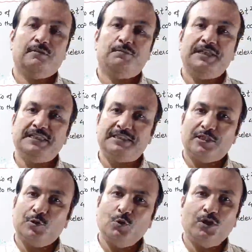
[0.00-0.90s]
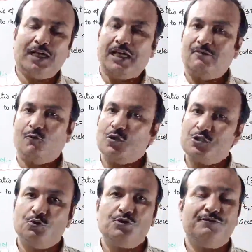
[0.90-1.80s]
Please go and watch
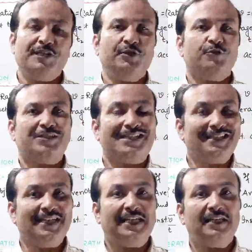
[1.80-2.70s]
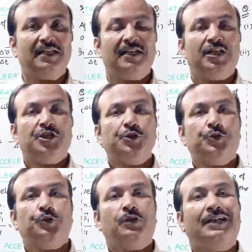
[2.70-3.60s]
those videos till the end
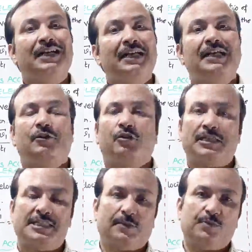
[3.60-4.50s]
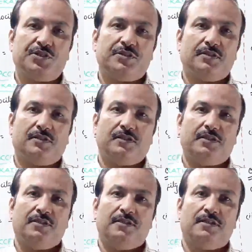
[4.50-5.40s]
to clear your concepts,
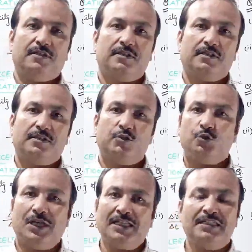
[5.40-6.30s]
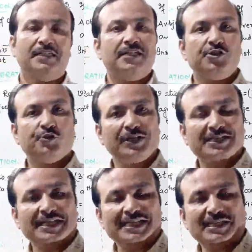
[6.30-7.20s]
so that
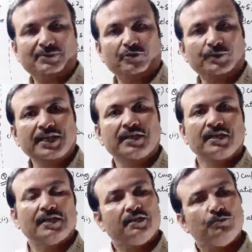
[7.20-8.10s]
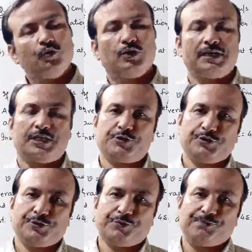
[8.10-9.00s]
today's concept will be more clear to
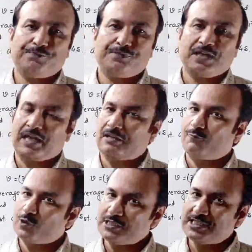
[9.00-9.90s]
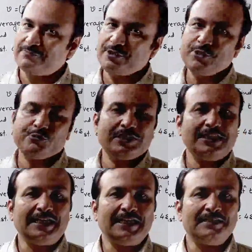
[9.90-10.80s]
you. And watch this video till
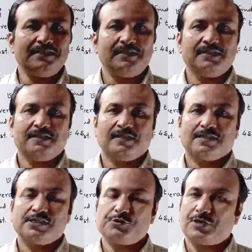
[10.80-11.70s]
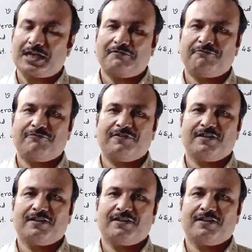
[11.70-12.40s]
the end to have